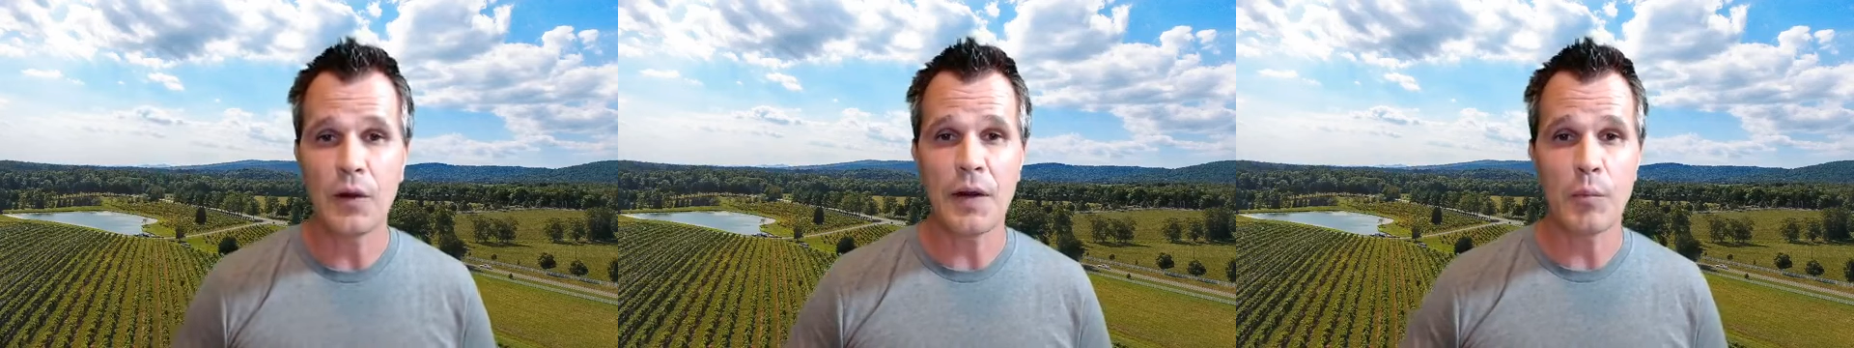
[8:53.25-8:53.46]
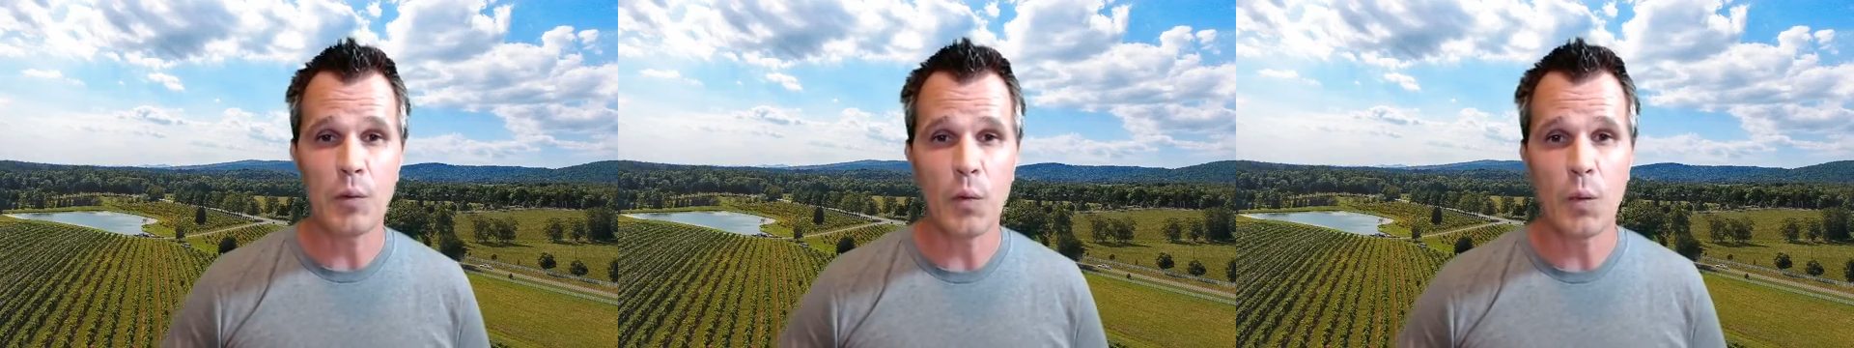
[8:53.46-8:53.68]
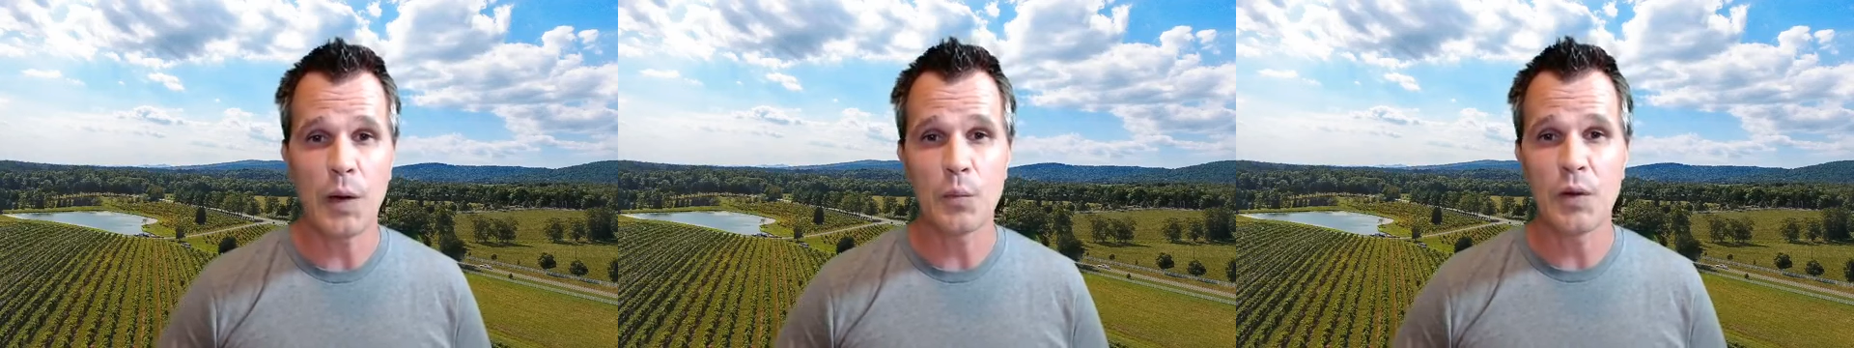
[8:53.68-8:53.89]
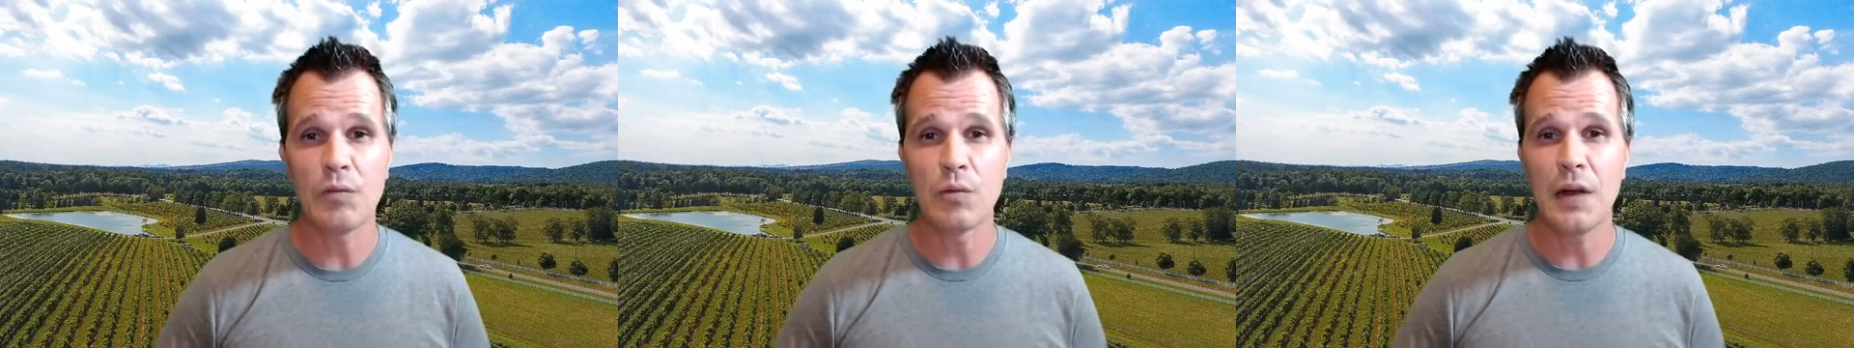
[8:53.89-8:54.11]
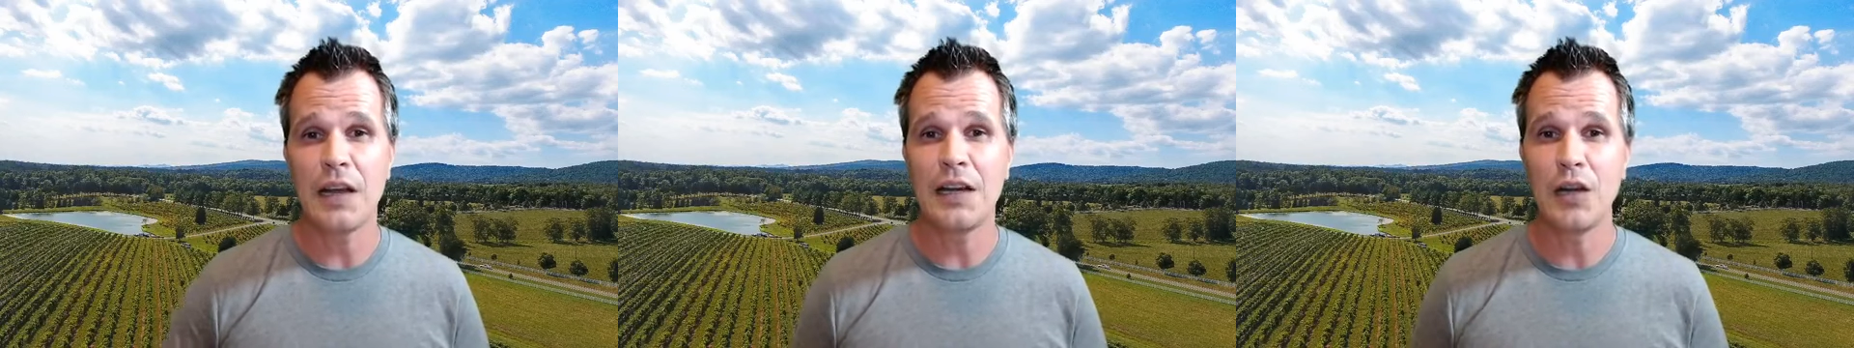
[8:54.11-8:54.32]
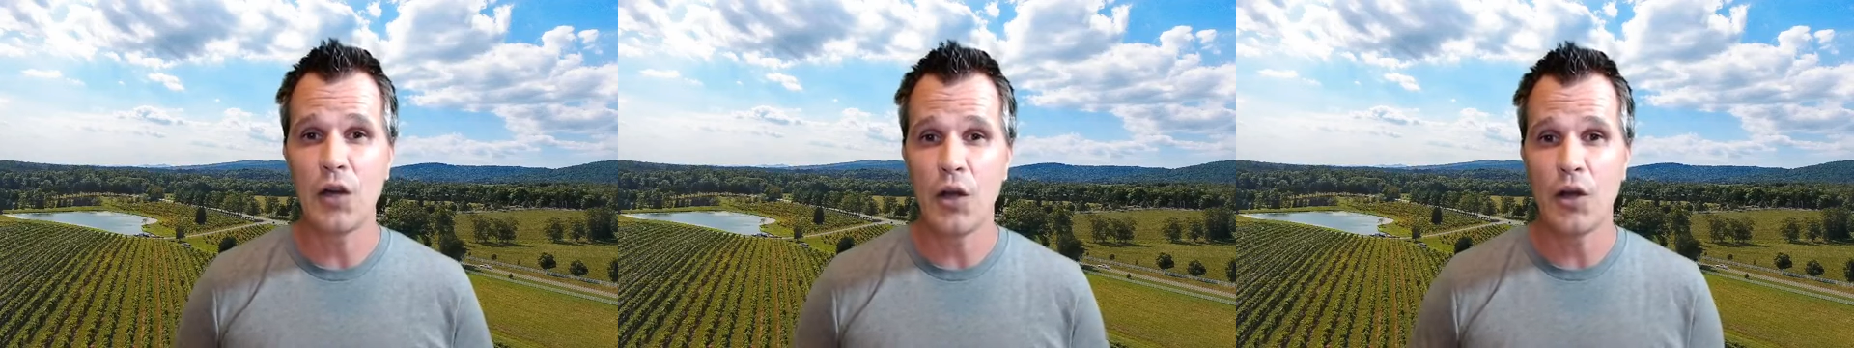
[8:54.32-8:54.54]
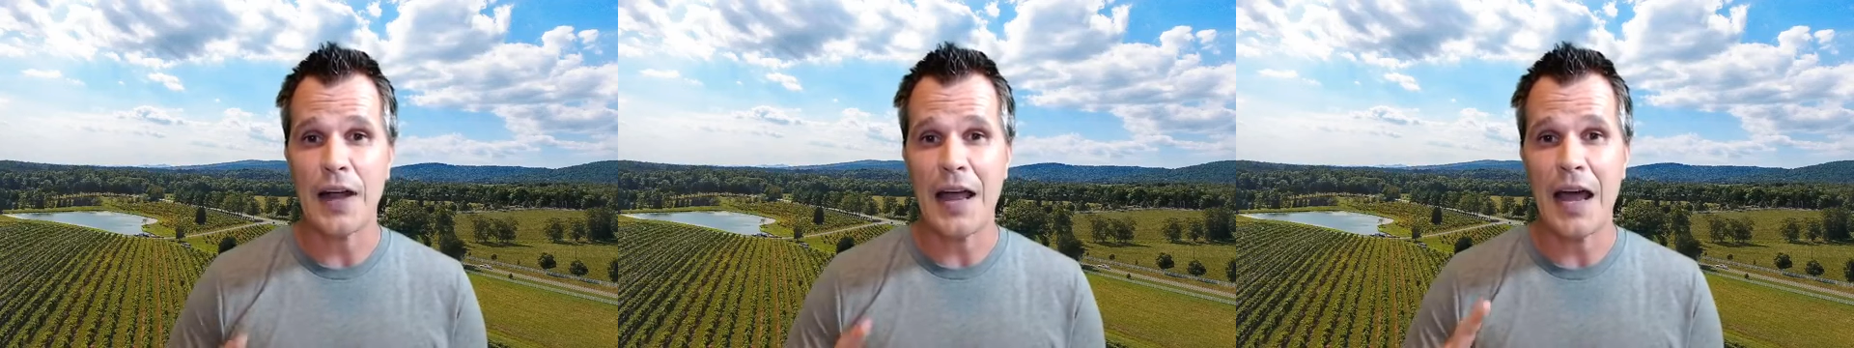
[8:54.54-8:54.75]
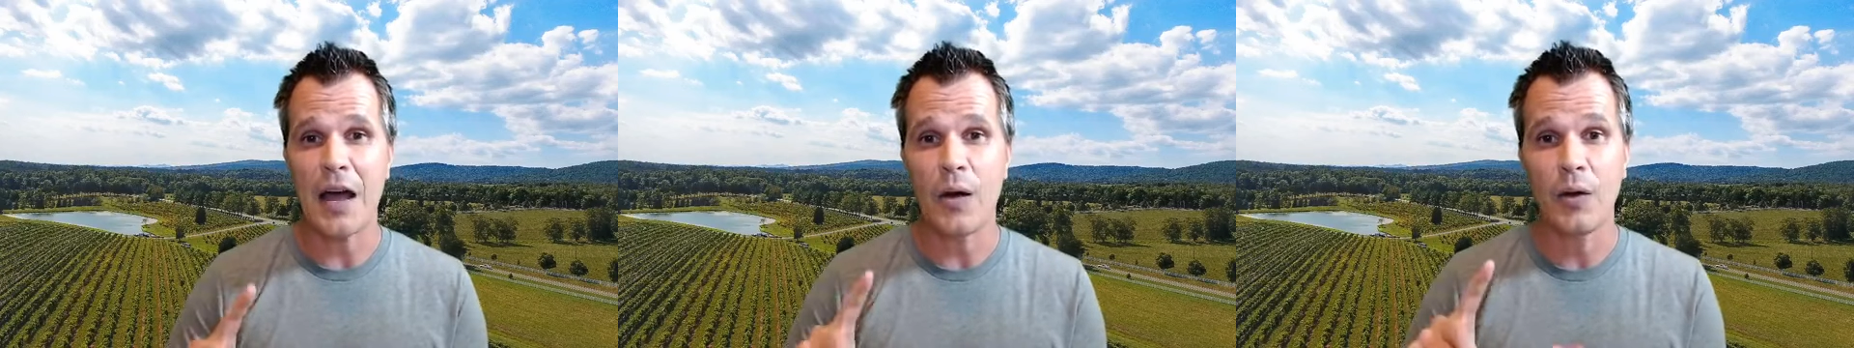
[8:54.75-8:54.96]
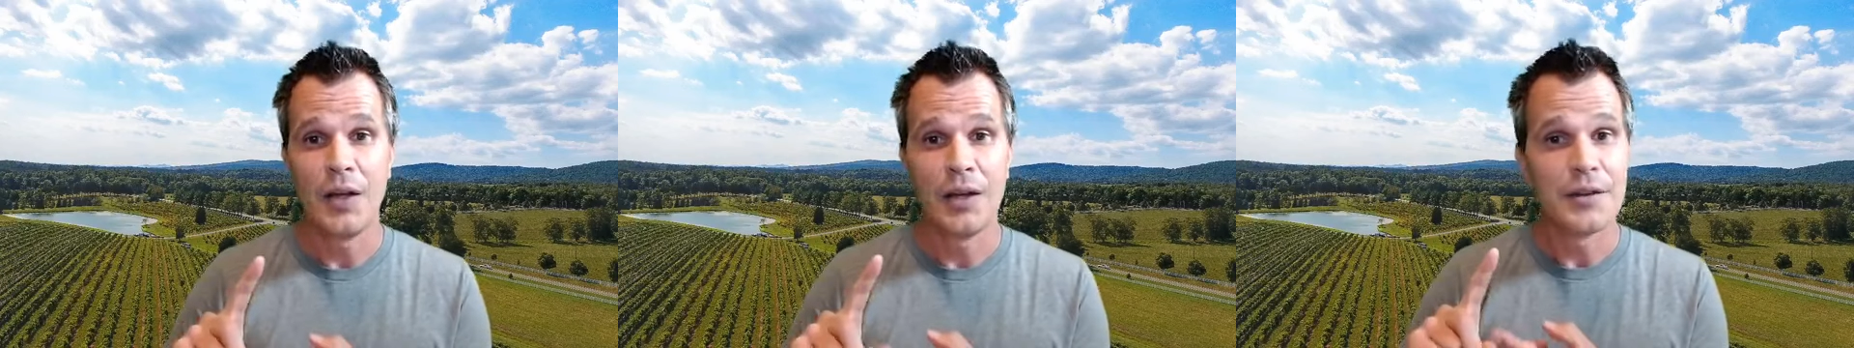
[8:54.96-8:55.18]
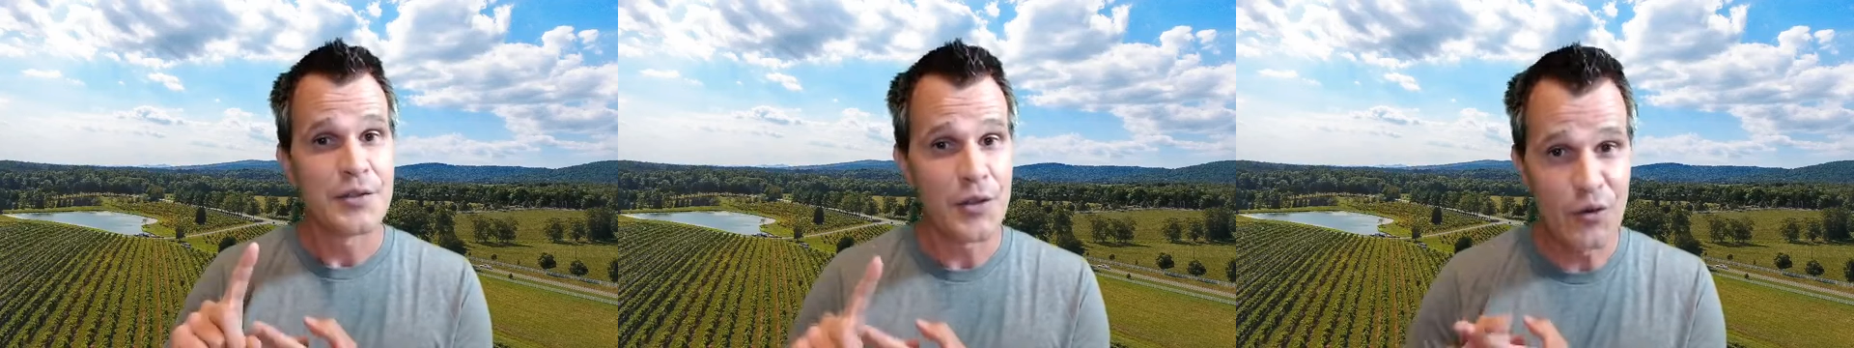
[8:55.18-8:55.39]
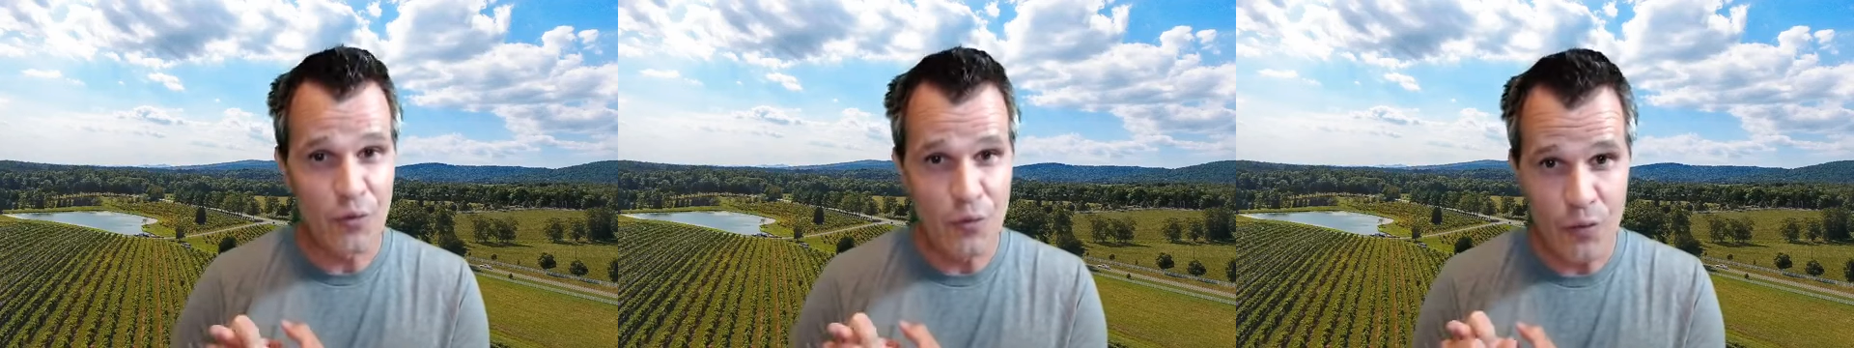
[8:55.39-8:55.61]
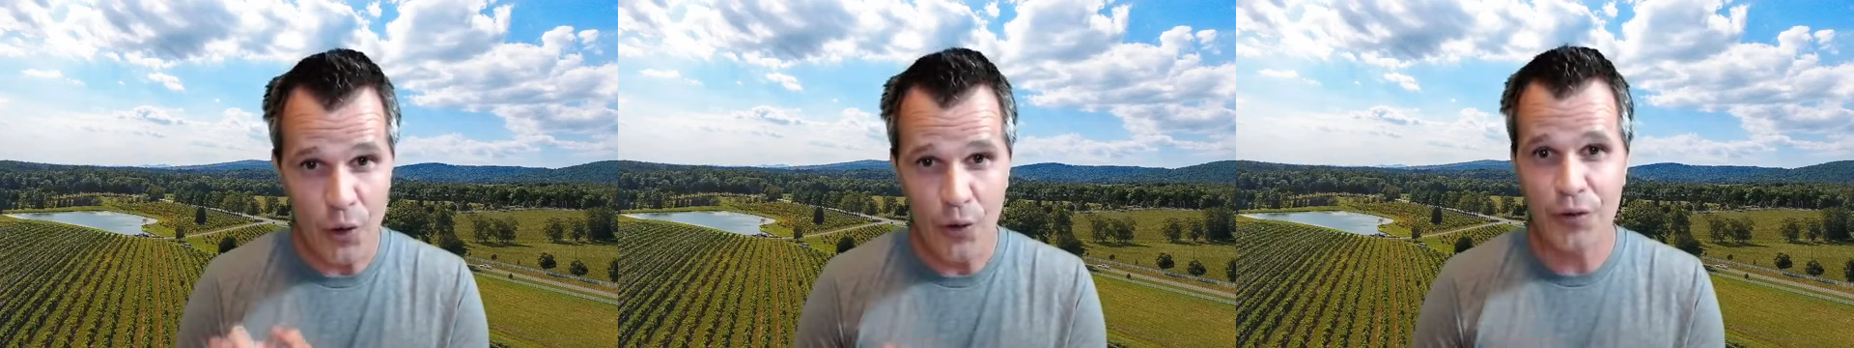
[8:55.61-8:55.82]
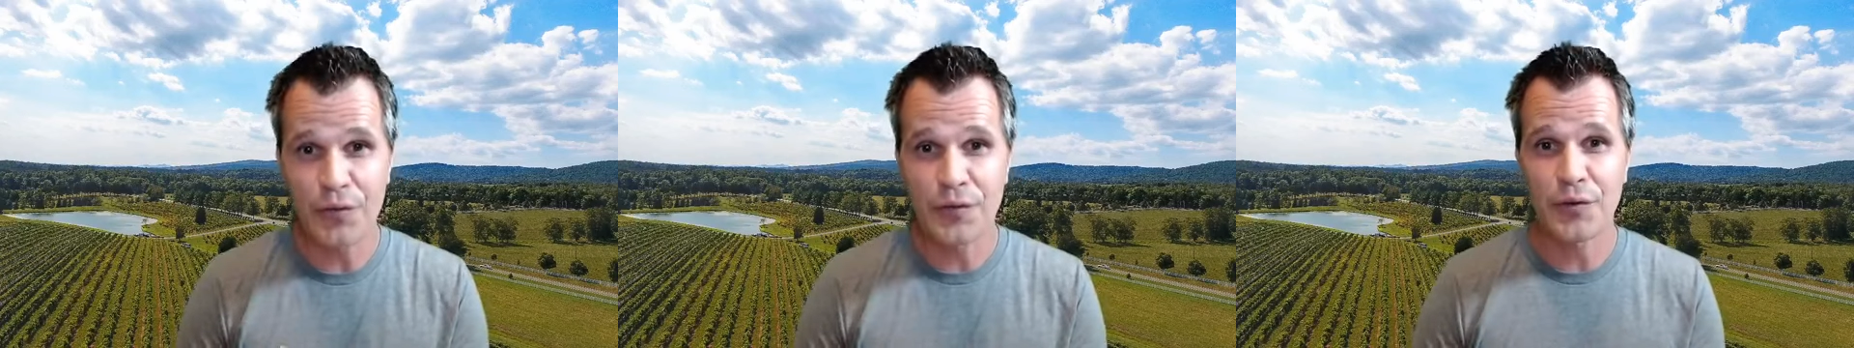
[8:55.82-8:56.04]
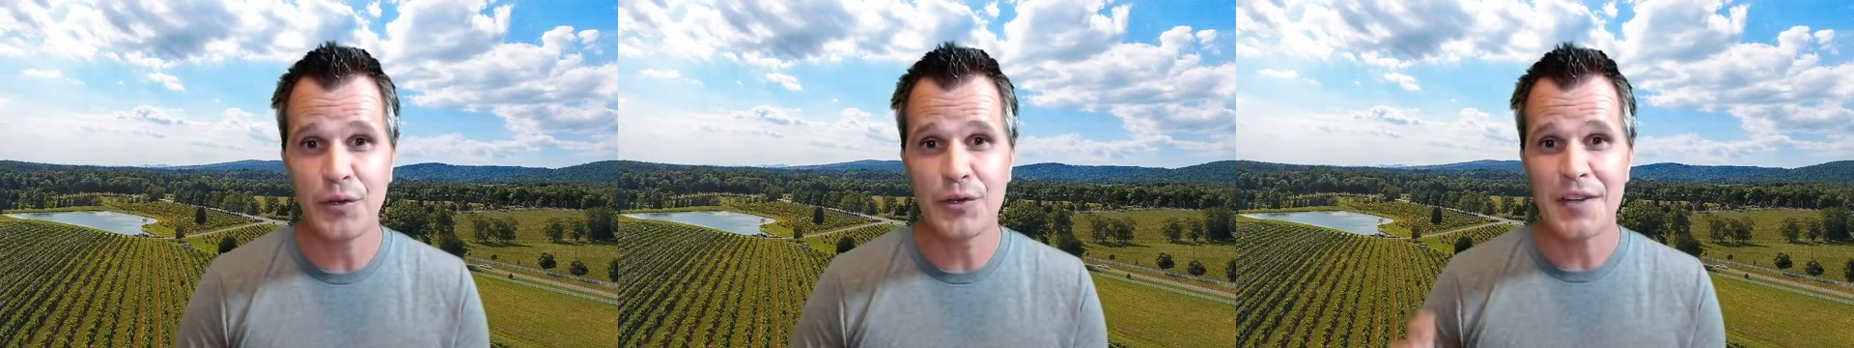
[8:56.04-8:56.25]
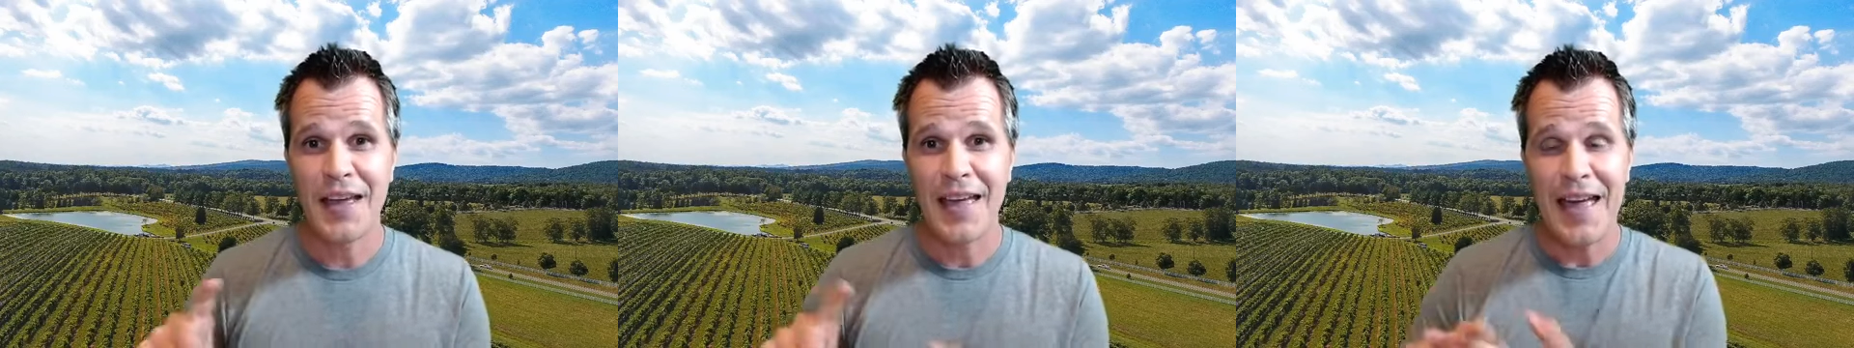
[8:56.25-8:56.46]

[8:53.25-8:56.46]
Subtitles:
number one, we really learn how to grow the fruit,